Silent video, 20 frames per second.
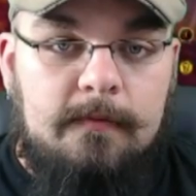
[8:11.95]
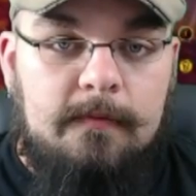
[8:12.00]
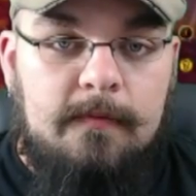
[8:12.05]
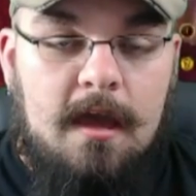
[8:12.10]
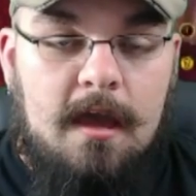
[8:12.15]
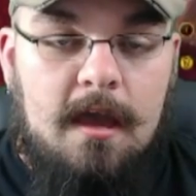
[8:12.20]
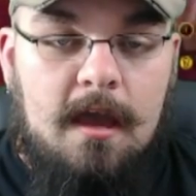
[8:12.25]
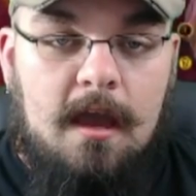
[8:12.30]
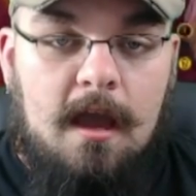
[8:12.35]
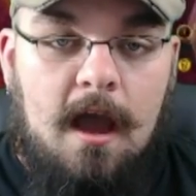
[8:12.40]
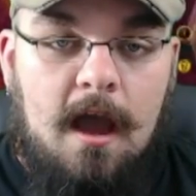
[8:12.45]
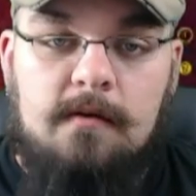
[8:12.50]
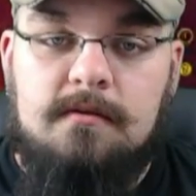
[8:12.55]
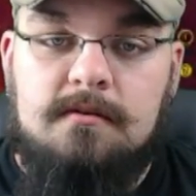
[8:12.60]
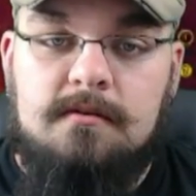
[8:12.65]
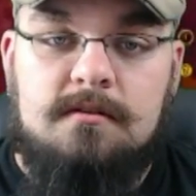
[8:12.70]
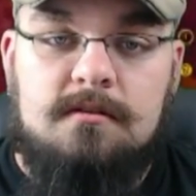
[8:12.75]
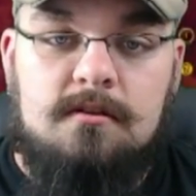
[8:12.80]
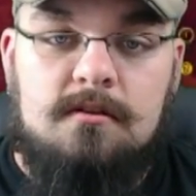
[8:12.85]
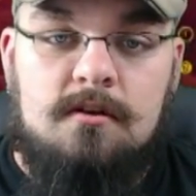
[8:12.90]
I
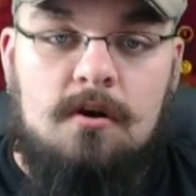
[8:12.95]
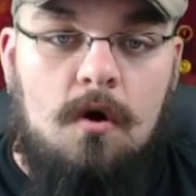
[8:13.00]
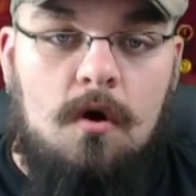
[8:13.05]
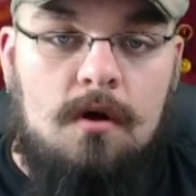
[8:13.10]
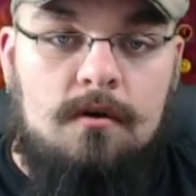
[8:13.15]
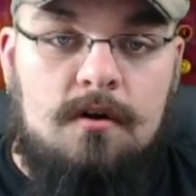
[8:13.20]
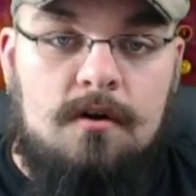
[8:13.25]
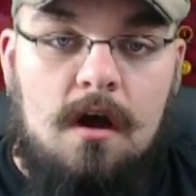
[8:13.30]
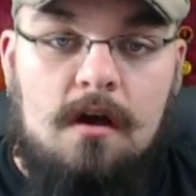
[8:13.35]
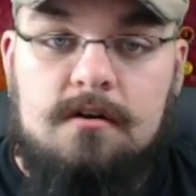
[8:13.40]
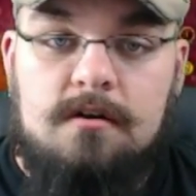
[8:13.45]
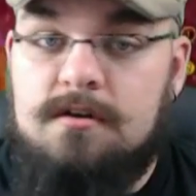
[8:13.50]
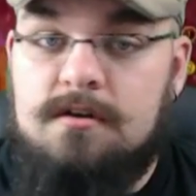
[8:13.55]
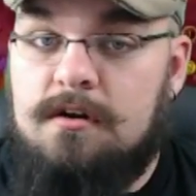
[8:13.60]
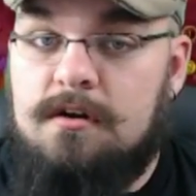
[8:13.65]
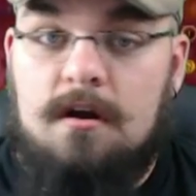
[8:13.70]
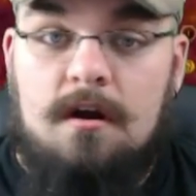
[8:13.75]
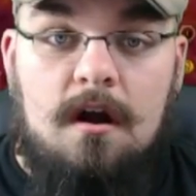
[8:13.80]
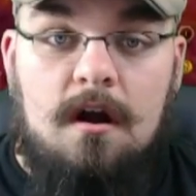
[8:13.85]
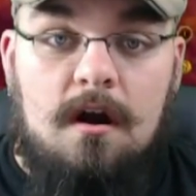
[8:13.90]
was, on Nar
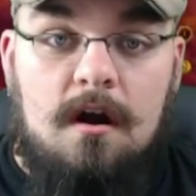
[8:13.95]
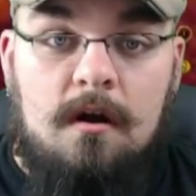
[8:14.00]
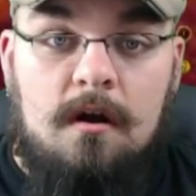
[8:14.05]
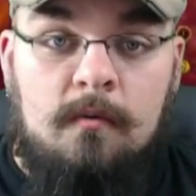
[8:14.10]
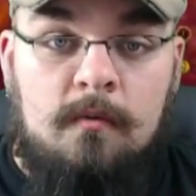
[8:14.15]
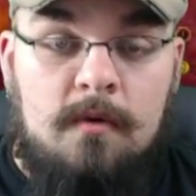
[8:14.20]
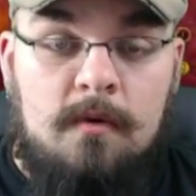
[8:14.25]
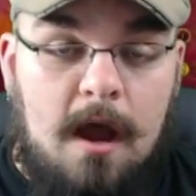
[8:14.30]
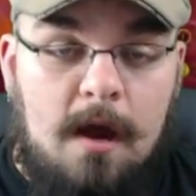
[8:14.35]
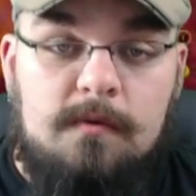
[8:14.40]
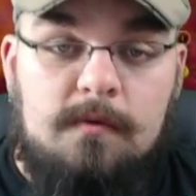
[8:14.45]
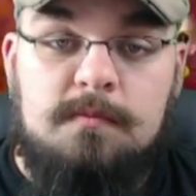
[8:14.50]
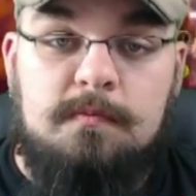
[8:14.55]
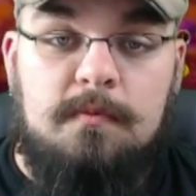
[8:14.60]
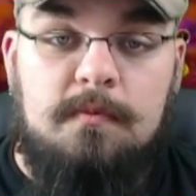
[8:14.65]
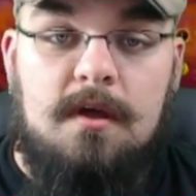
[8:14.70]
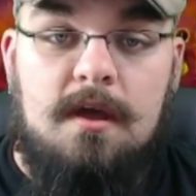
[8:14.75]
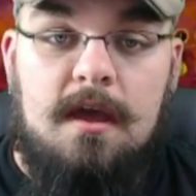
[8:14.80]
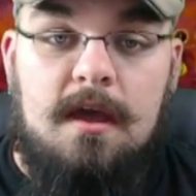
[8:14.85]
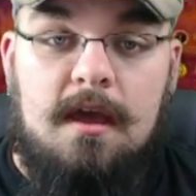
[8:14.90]
Shaddaa when I was
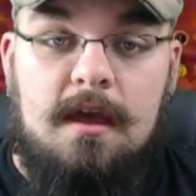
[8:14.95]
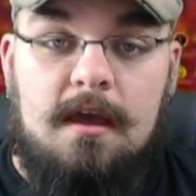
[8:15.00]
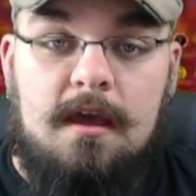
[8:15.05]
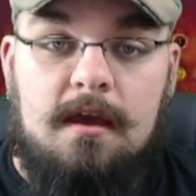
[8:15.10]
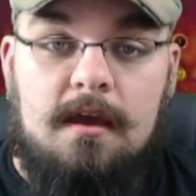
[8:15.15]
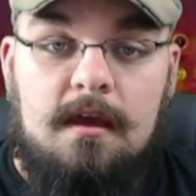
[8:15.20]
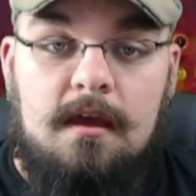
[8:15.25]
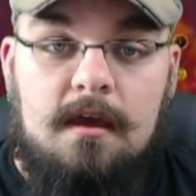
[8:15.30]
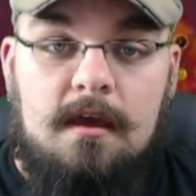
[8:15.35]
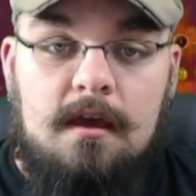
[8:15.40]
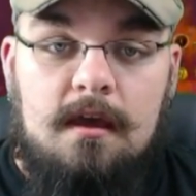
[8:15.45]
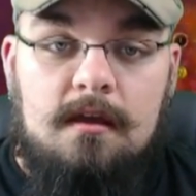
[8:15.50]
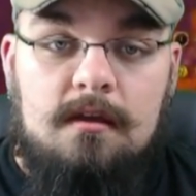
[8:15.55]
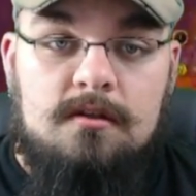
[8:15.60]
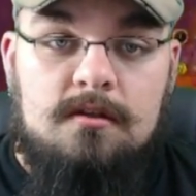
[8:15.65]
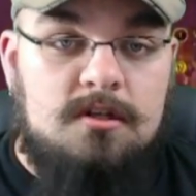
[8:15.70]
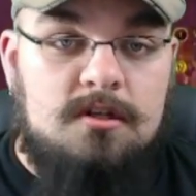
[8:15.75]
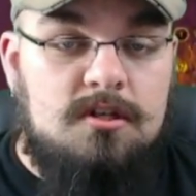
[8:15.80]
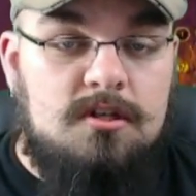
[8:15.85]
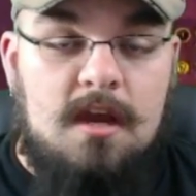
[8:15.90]
playing,
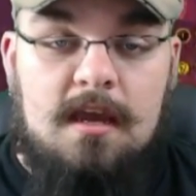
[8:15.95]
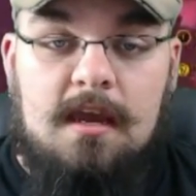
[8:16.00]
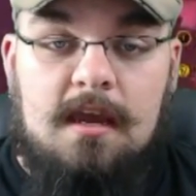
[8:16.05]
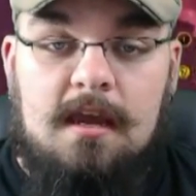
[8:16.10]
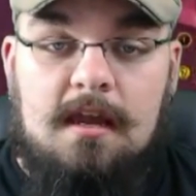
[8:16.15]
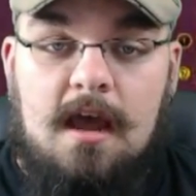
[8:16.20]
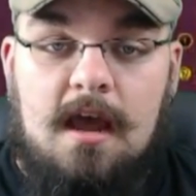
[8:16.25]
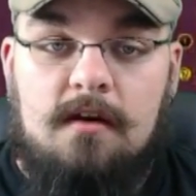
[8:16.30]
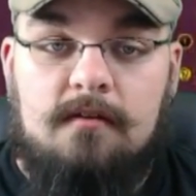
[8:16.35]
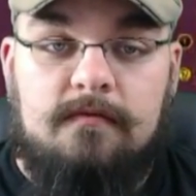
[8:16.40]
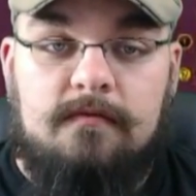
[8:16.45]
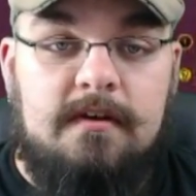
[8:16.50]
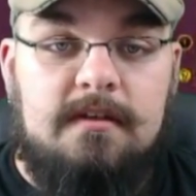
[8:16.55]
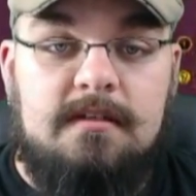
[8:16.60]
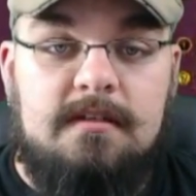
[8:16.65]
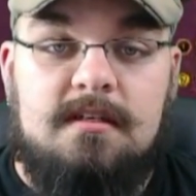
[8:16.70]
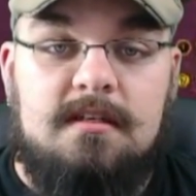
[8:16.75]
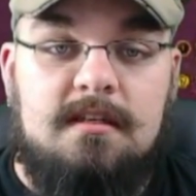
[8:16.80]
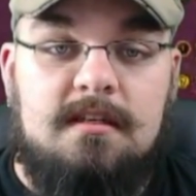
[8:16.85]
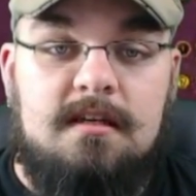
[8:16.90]
just checking it out
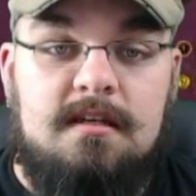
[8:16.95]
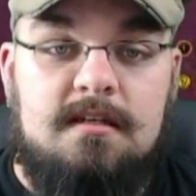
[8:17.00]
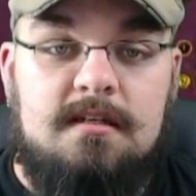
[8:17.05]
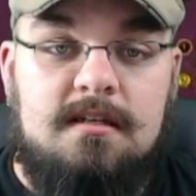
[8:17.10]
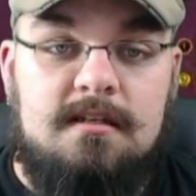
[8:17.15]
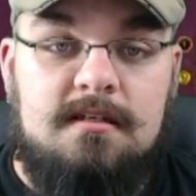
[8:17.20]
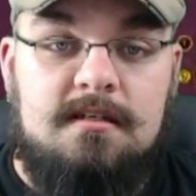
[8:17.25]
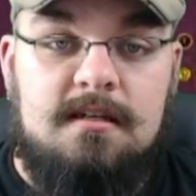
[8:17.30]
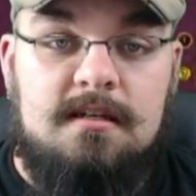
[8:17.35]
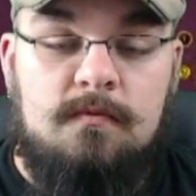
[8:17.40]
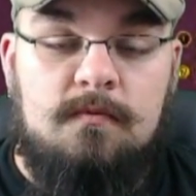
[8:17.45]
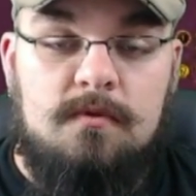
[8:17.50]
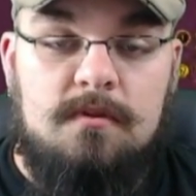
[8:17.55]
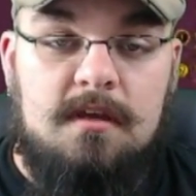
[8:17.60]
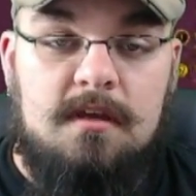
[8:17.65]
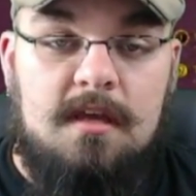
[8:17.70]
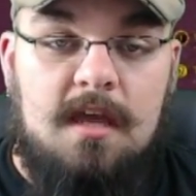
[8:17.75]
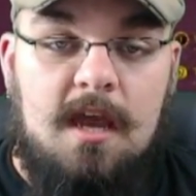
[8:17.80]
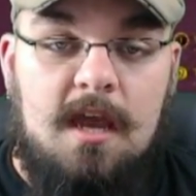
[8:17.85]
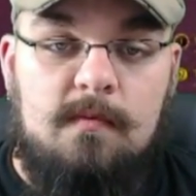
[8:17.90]
recently just to see where
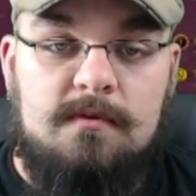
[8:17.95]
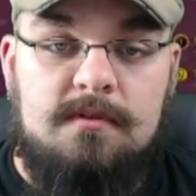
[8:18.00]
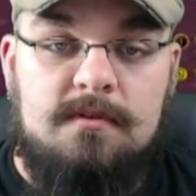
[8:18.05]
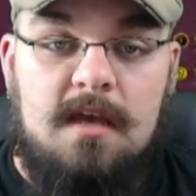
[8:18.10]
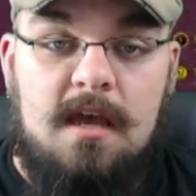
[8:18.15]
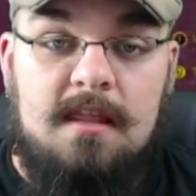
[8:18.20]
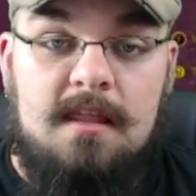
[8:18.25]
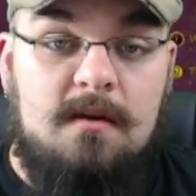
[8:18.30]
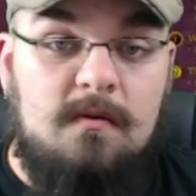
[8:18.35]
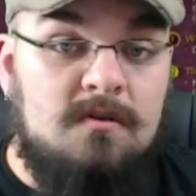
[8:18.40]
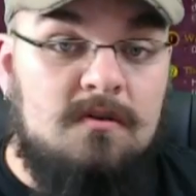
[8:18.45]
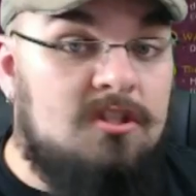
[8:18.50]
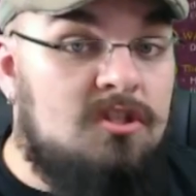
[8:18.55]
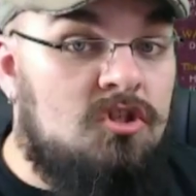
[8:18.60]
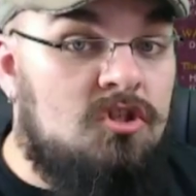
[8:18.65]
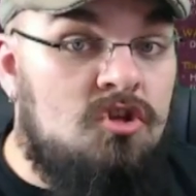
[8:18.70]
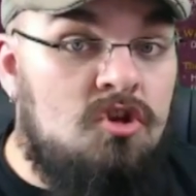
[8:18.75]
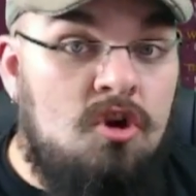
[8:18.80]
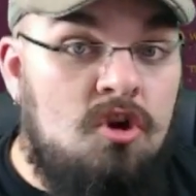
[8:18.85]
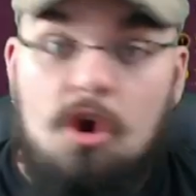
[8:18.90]
the game was at, and there was
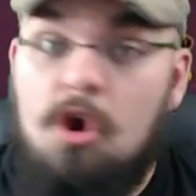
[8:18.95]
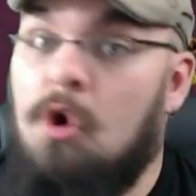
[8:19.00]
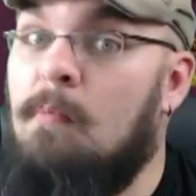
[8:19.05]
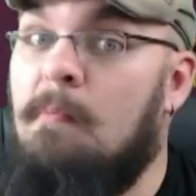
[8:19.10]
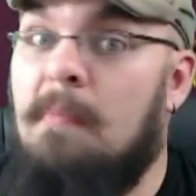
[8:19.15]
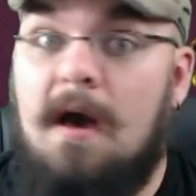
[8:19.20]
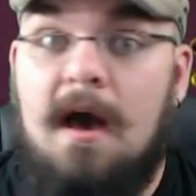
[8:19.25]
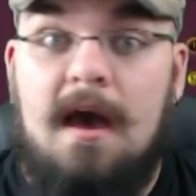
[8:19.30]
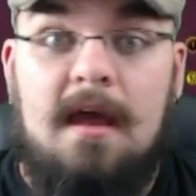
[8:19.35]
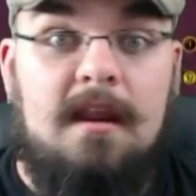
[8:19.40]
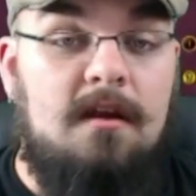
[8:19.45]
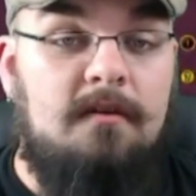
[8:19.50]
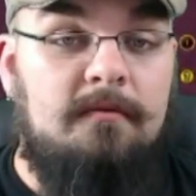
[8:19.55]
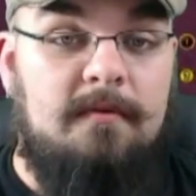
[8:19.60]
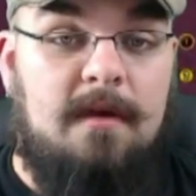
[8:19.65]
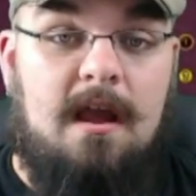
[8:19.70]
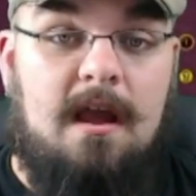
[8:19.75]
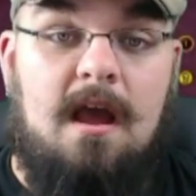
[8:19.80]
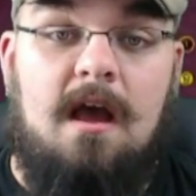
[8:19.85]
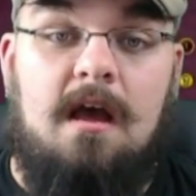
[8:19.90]
nobody
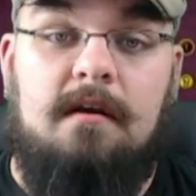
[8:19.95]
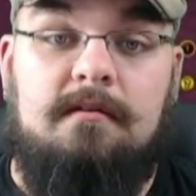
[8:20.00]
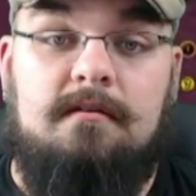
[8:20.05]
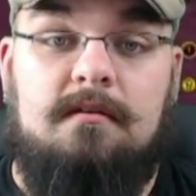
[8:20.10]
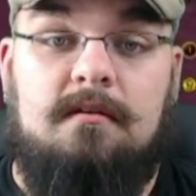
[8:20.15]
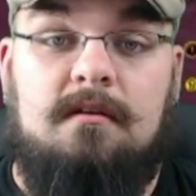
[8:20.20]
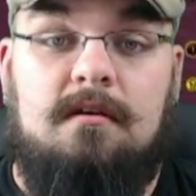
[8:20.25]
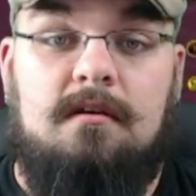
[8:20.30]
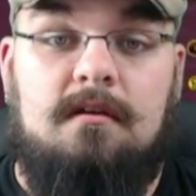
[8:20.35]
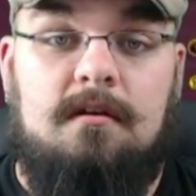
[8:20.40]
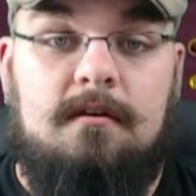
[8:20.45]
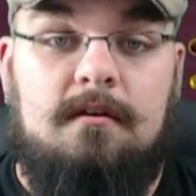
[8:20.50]
around.